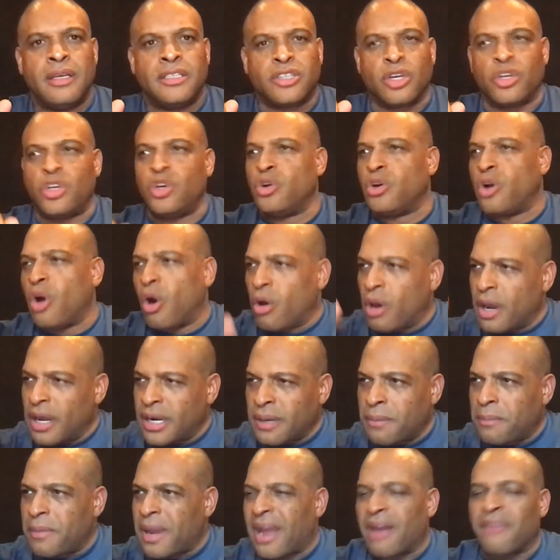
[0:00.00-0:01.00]
So you go
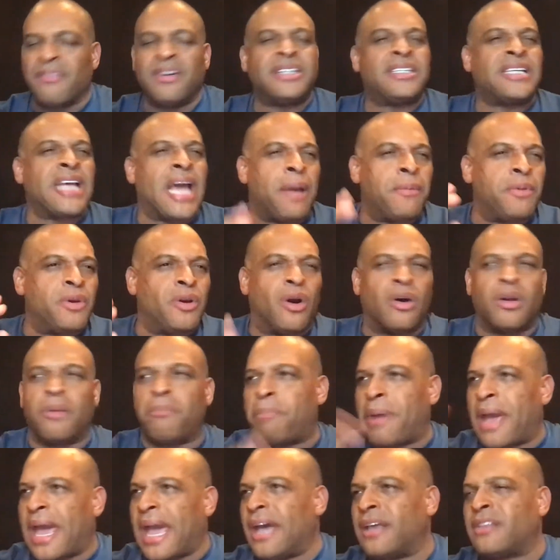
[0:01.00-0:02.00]
in them every time you go to
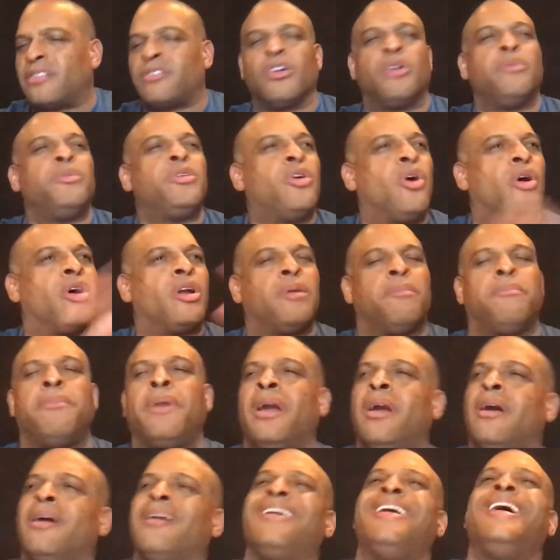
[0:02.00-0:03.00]
the bathroom, you go in the
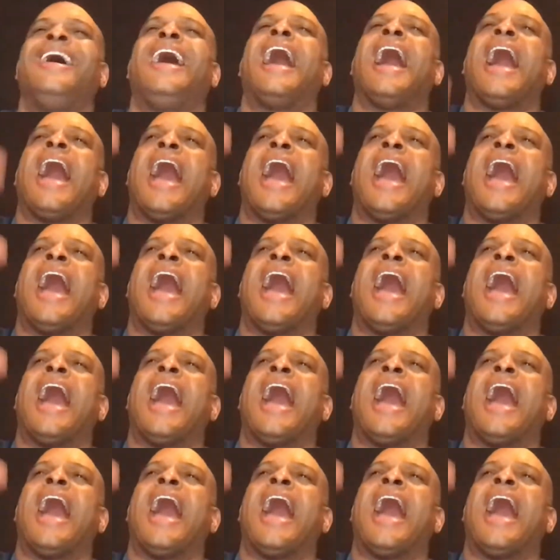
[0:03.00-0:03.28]
mirror.